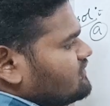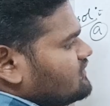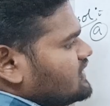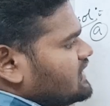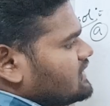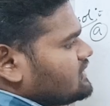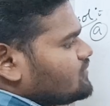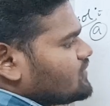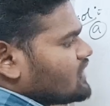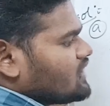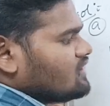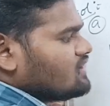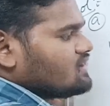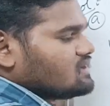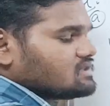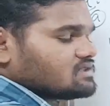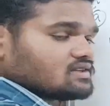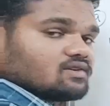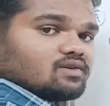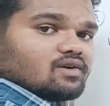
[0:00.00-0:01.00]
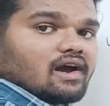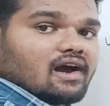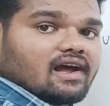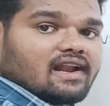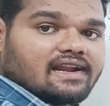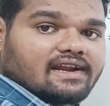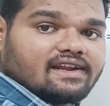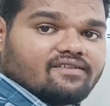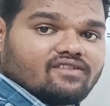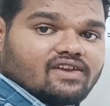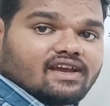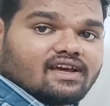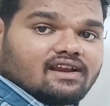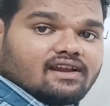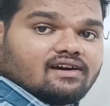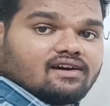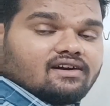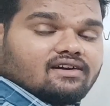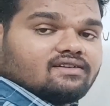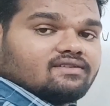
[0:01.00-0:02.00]
1. So, already we
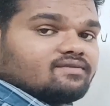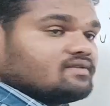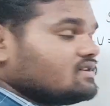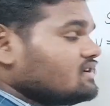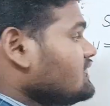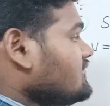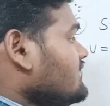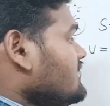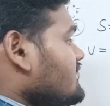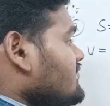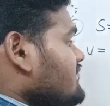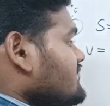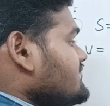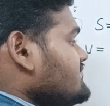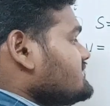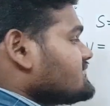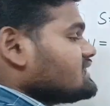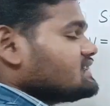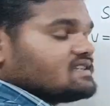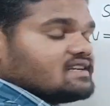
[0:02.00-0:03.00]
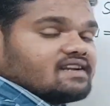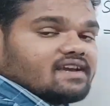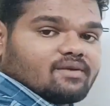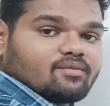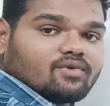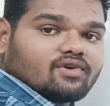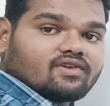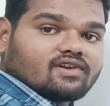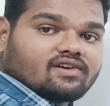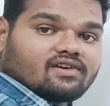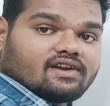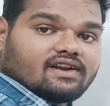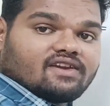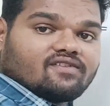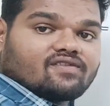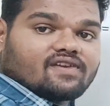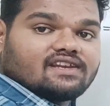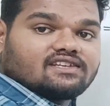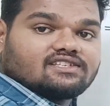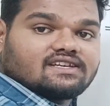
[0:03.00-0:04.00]
are discussed about
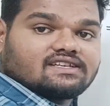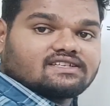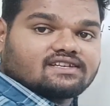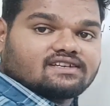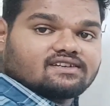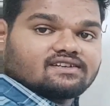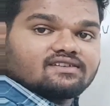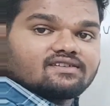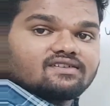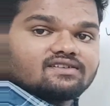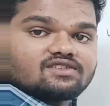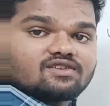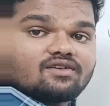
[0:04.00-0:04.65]
differentiation.